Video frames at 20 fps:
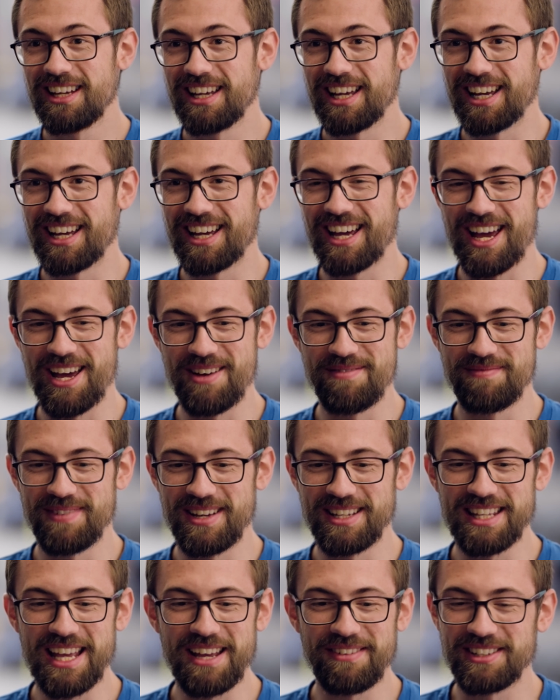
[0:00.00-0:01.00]

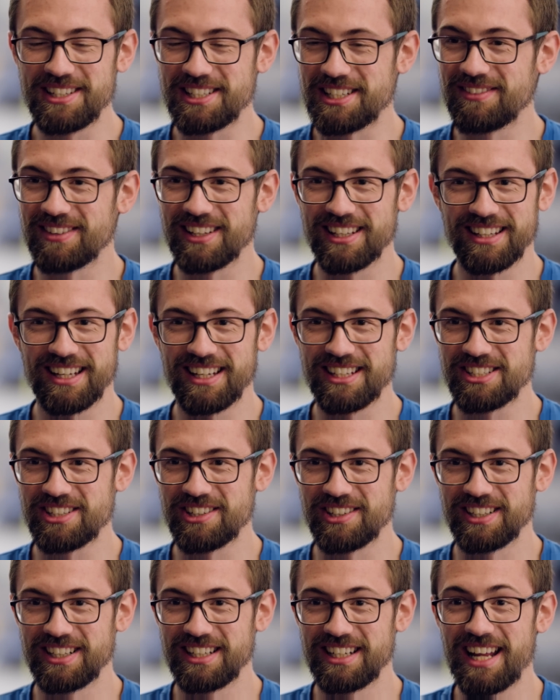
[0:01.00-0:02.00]
It definitely seemed like that
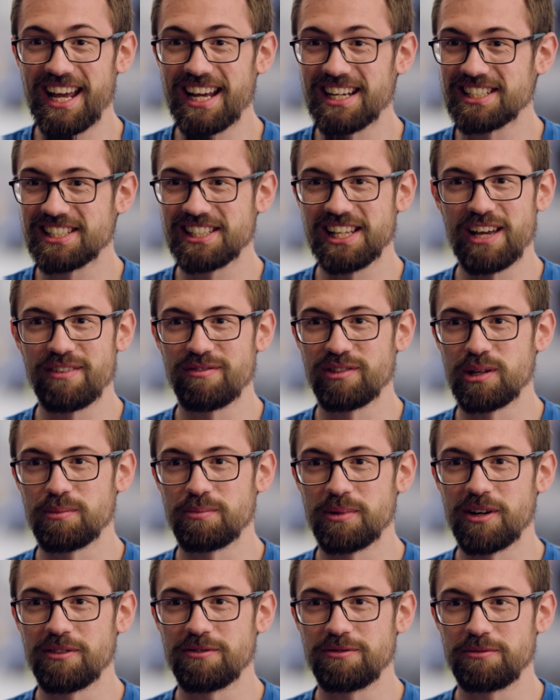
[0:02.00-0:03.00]
sort of next level
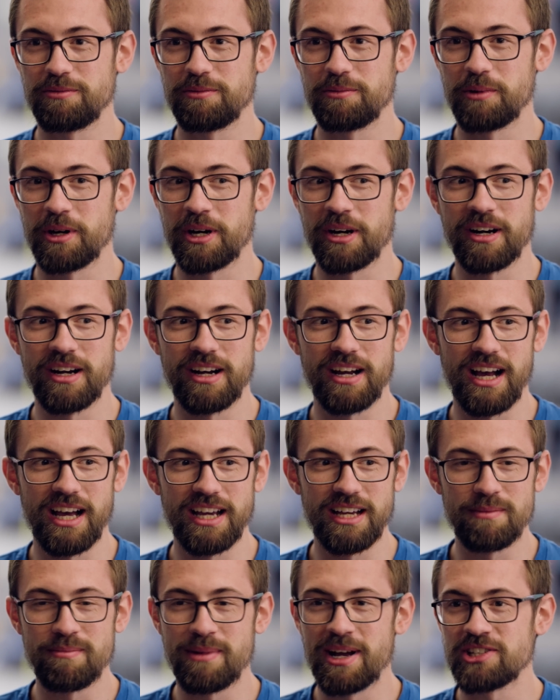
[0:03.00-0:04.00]
above where
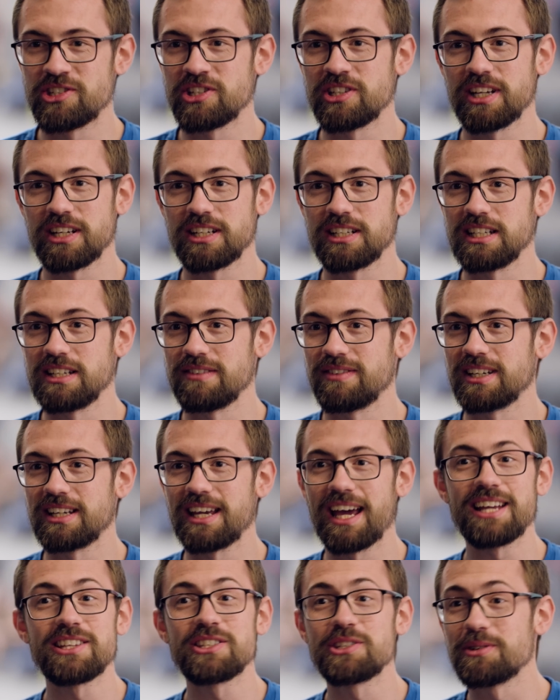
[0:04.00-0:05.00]
I imagined I could even
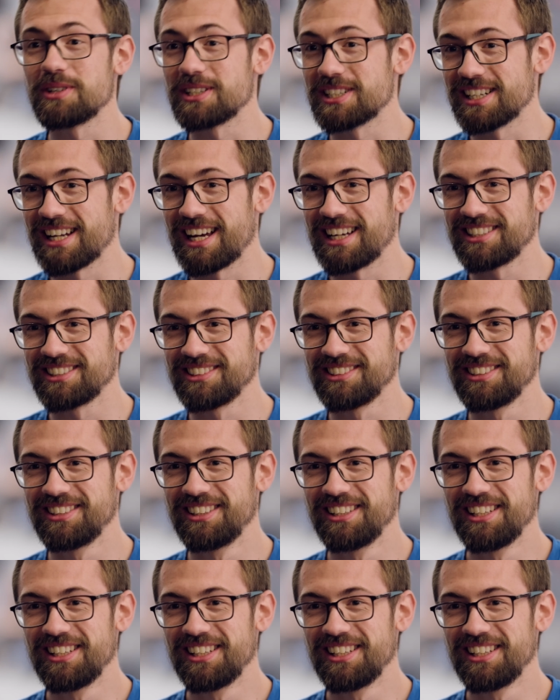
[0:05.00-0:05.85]
get to as an adult.